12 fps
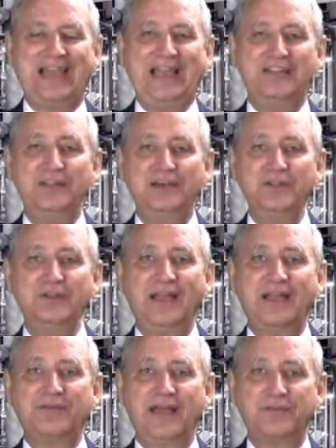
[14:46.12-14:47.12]
And the other
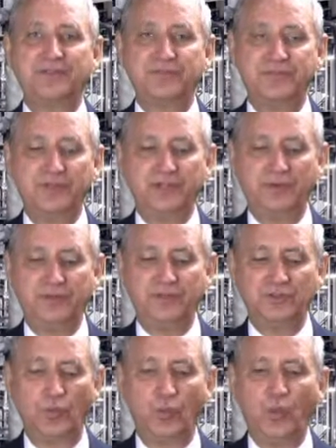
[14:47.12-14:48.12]
half of the video
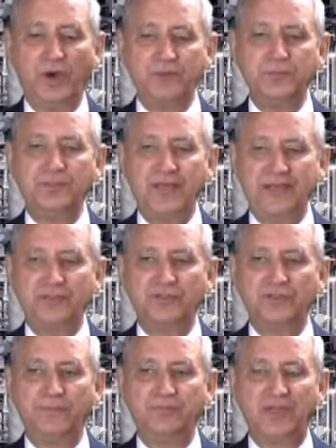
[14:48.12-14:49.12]
is what
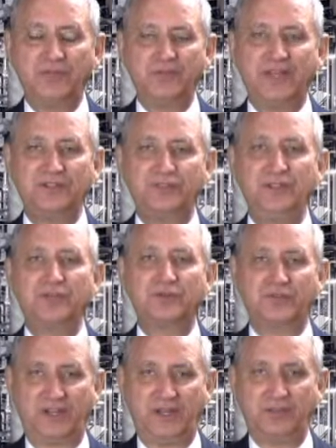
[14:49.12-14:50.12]
makes advanced
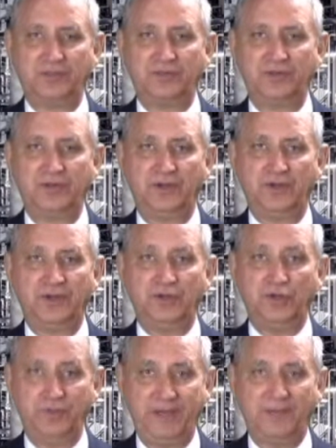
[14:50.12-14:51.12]
ecoscience
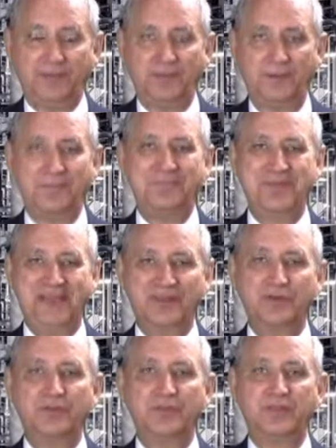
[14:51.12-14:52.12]
humates
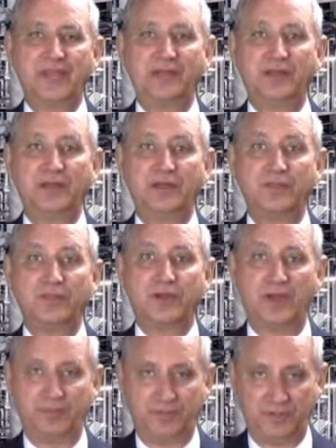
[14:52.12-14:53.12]
better than the
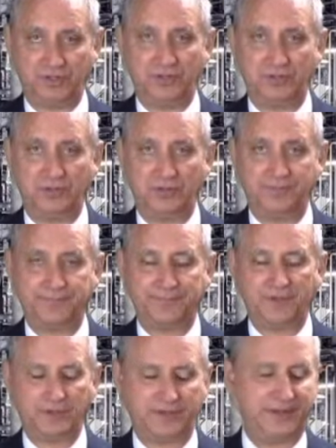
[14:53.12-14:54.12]
competition.
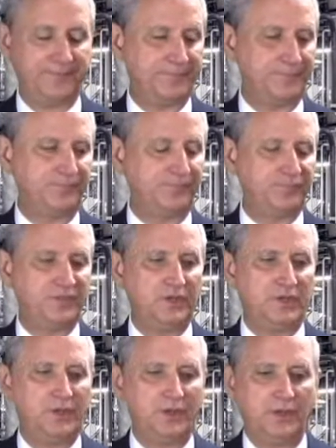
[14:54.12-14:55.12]
Okay.
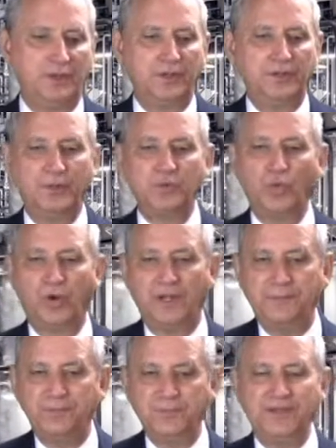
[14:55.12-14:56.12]
Number
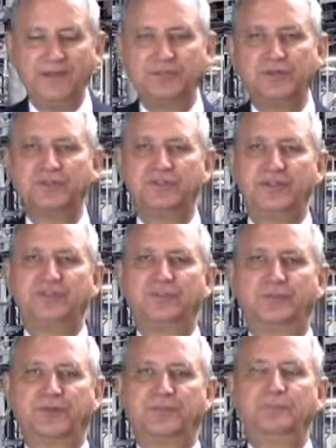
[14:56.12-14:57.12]
one, you have to understand
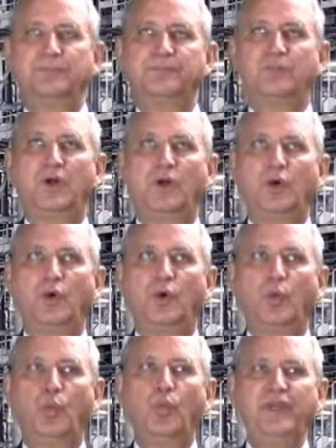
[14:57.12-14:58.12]
something.
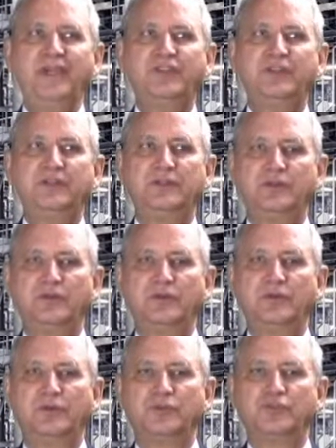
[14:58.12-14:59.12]
We didn't
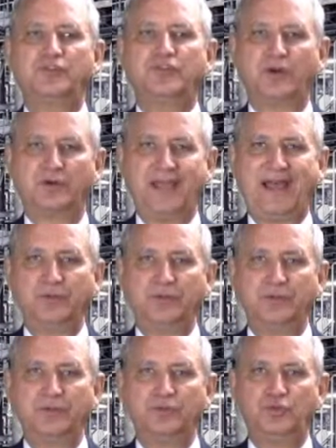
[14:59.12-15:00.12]
start out
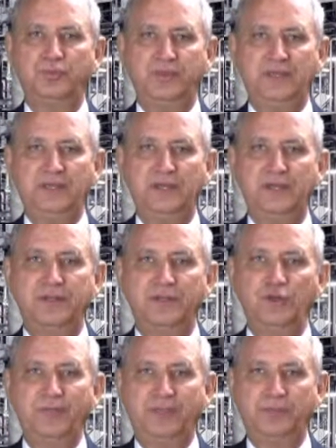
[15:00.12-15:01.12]
to be in the
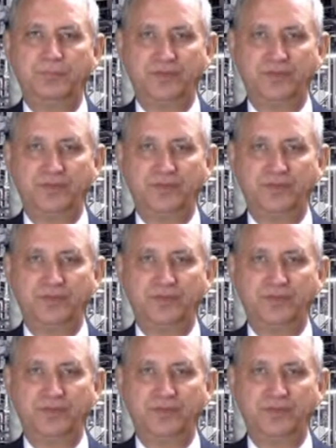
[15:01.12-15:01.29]
humate